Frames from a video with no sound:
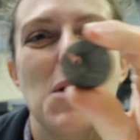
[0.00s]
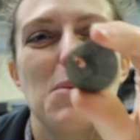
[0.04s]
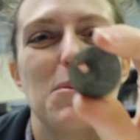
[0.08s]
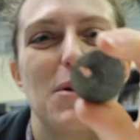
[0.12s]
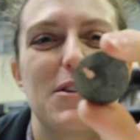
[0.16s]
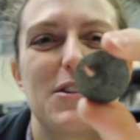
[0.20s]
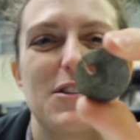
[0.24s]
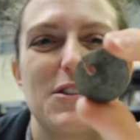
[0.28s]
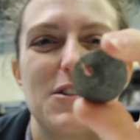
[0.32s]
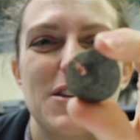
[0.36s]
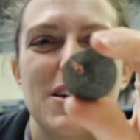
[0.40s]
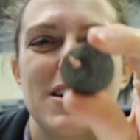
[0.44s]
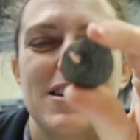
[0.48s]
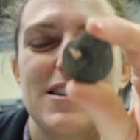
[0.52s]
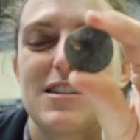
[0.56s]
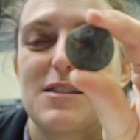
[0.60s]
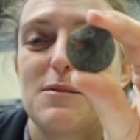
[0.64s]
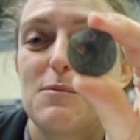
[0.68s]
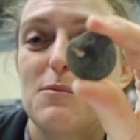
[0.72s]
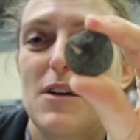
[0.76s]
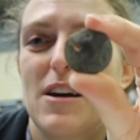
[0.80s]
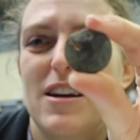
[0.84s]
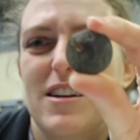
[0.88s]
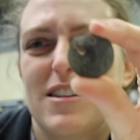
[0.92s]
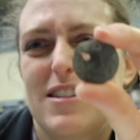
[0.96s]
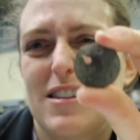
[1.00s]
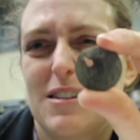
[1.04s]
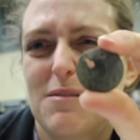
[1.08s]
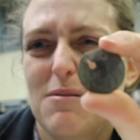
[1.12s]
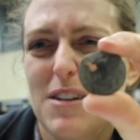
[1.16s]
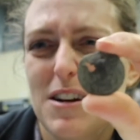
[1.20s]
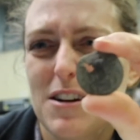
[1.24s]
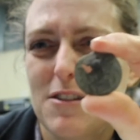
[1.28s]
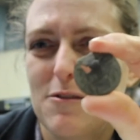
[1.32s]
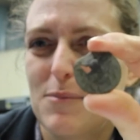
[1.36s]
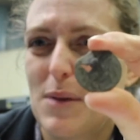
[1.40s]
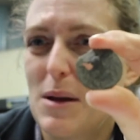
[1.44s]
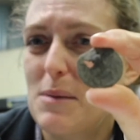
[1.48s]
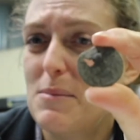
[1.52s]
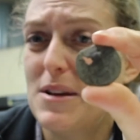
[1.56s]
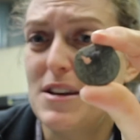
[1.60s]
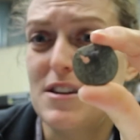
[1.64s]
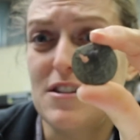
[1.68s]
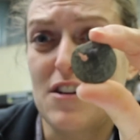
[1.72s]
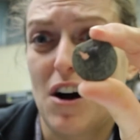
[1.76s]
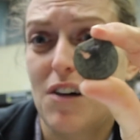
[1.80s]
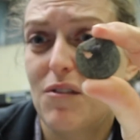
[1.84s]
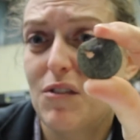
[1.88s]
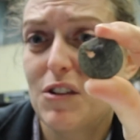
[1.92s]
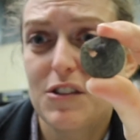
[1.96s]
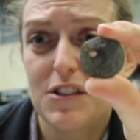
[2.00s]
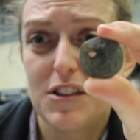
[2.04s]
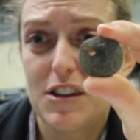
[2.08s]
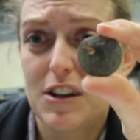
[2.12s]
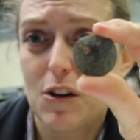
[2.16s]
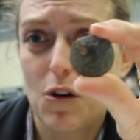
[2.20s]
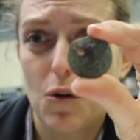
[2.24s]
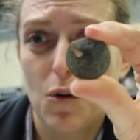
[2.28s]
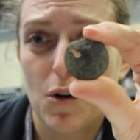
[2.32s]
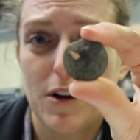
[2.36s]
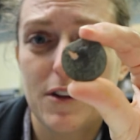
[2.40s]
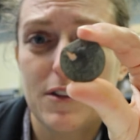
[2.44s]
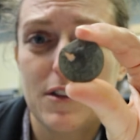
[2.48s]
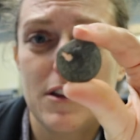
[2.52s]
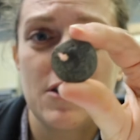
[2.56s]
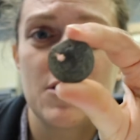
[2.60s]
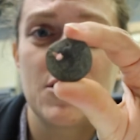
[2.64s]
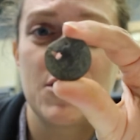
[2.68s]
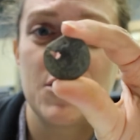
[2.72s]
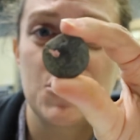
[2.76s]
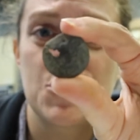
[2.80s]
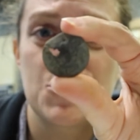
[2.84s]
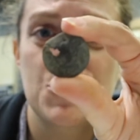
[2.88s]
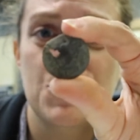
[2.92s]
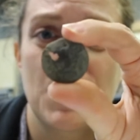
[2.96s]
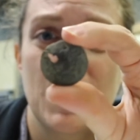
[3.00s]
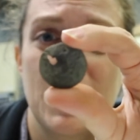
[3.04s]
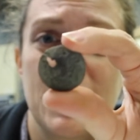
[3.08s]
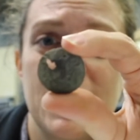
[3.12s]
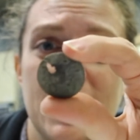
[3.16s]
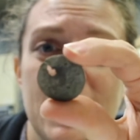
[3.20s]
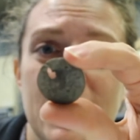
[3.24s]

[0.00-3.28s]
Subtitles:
But so this is some kind of maybe novelty coin that you could trade